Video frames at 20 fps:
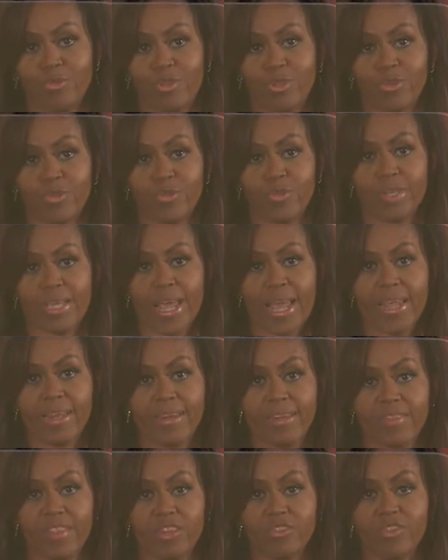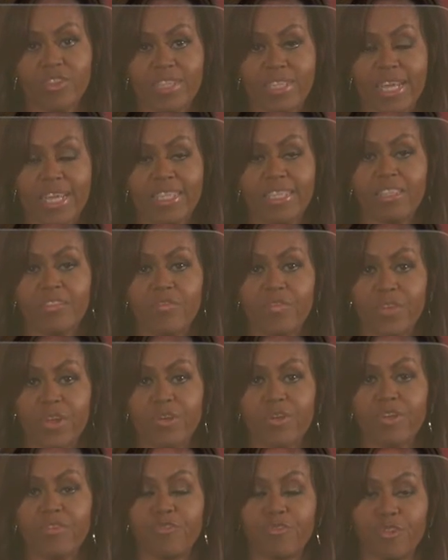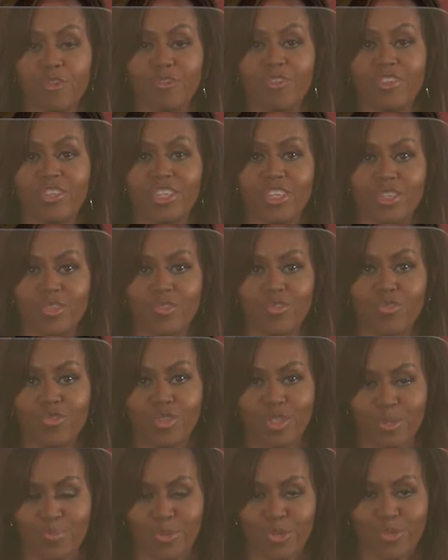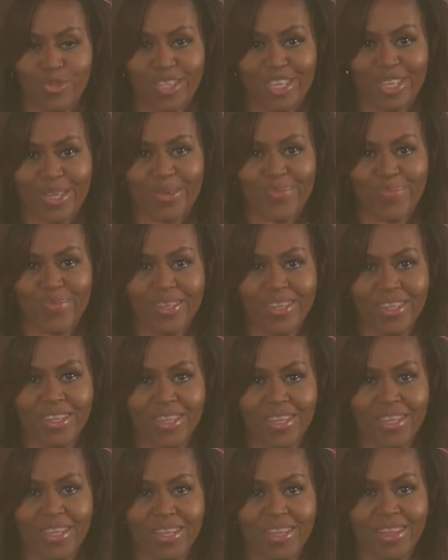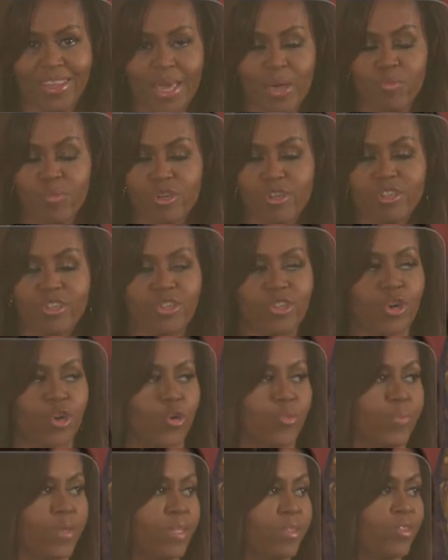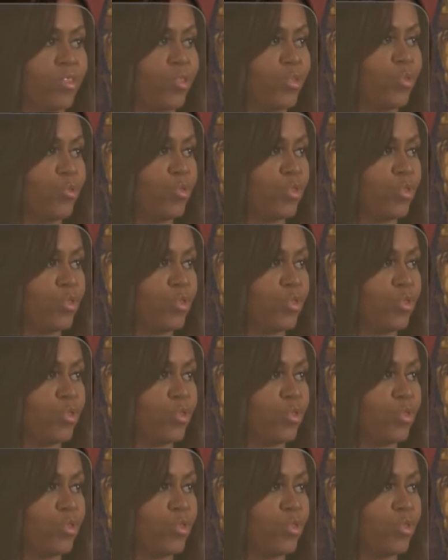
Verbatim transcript: to create their state's very first children's museum, they were determined to